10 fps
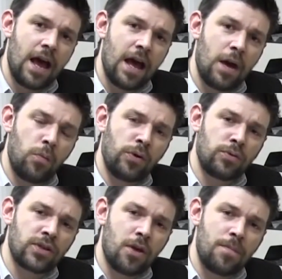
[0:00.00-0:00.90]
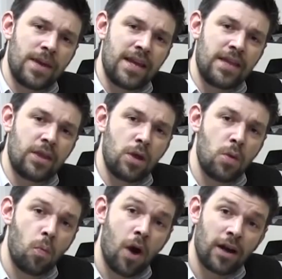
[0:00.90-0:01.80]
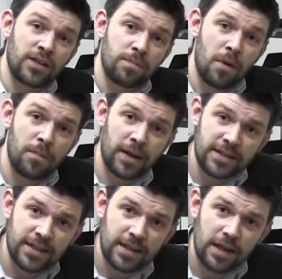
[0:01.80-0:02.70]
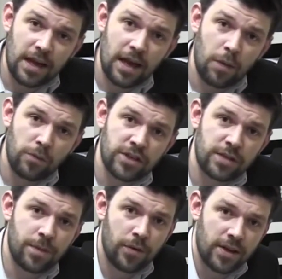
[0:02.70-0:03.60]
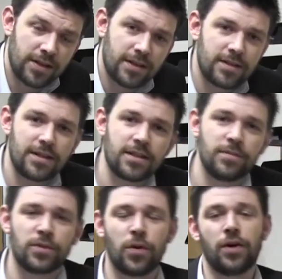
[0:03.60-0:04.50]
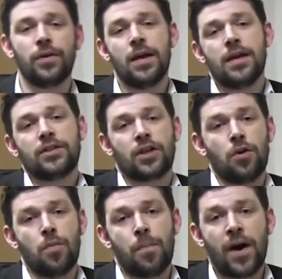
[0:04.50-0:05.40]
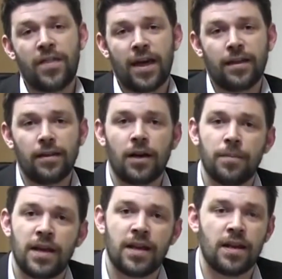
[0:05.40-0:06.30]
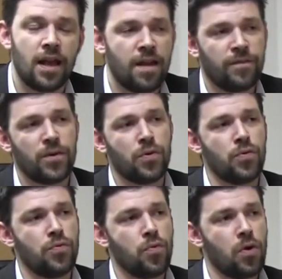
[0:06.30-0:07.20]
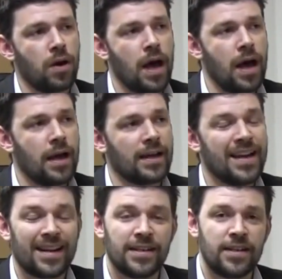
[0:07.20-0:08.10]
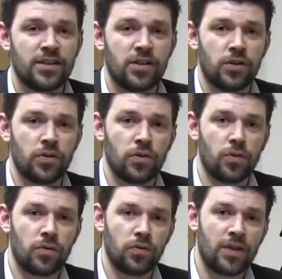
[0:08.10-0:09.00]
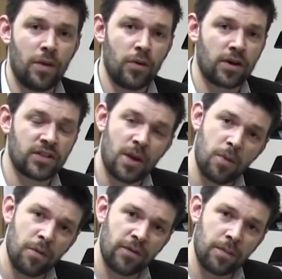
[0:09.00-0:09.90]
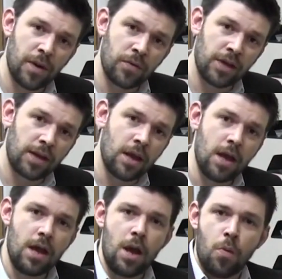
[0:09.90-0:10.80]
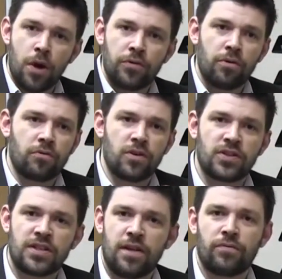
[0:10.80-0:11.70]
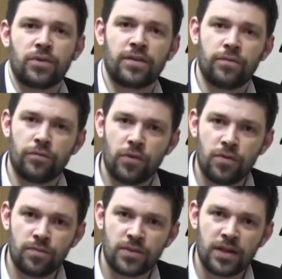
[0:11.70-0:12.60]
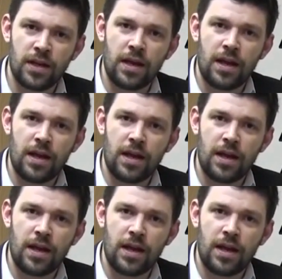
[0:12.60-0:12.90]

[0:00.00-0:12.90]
uh, would also be the wireless mobility uh, which is built into the system as well. So by that I mean if you uh, connect into your network somewhere within the building, wander across several different rooms